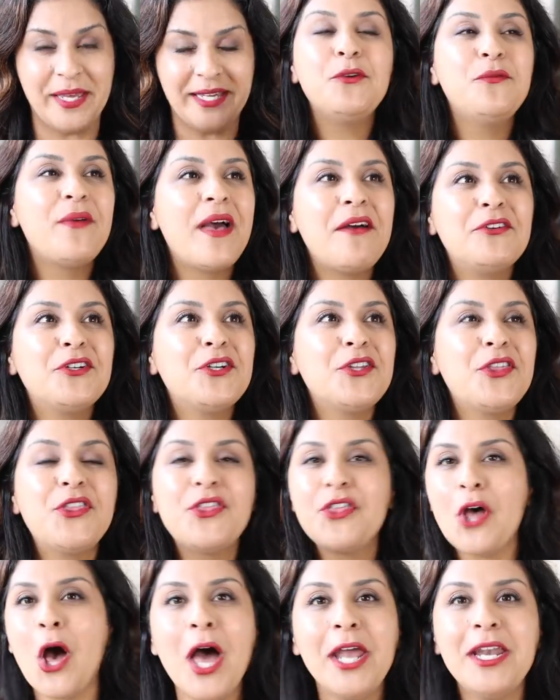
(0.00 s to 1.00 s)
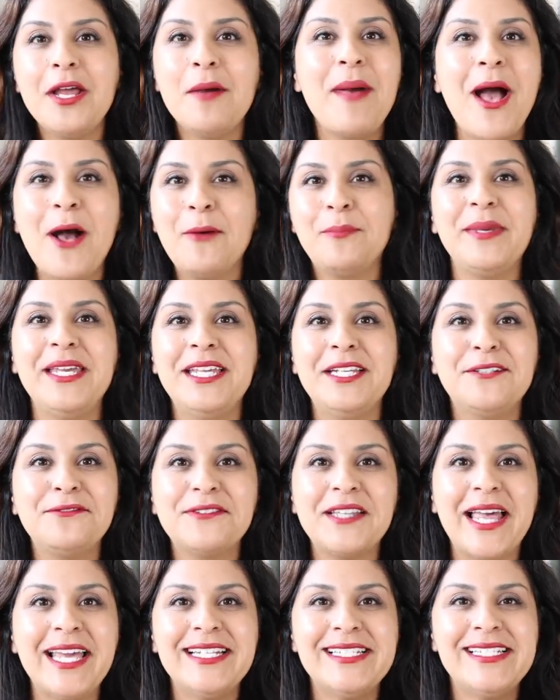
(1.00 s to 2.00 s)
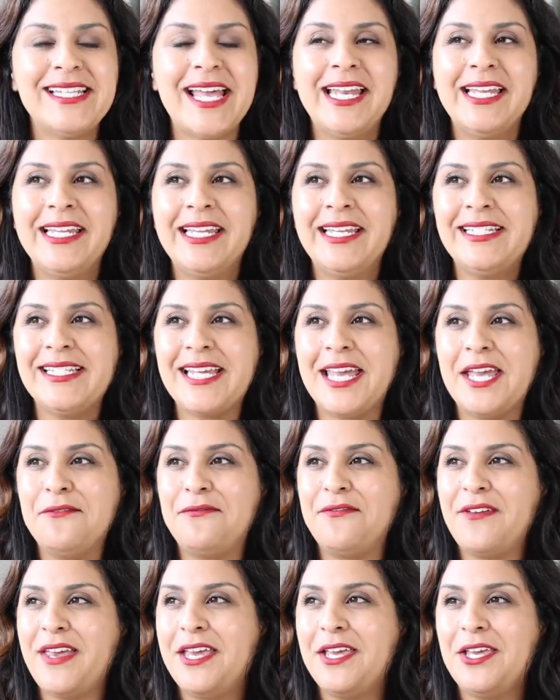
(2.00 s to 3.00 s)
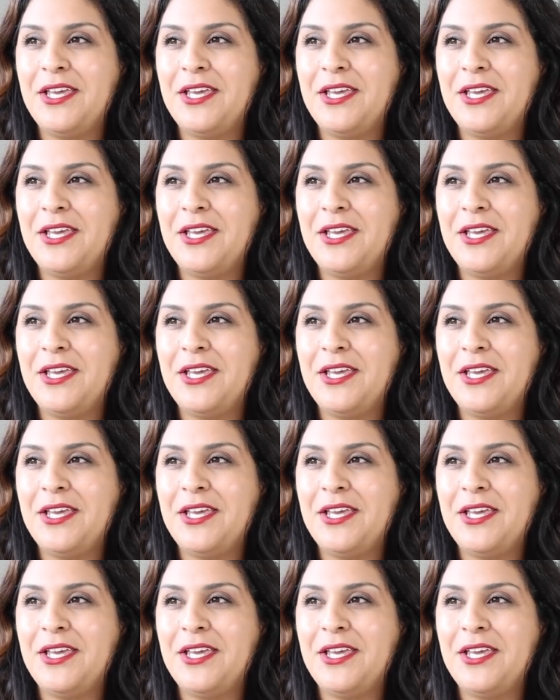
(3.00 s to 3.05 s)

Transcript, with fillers: If you've ever thought about being a flight attendant, even if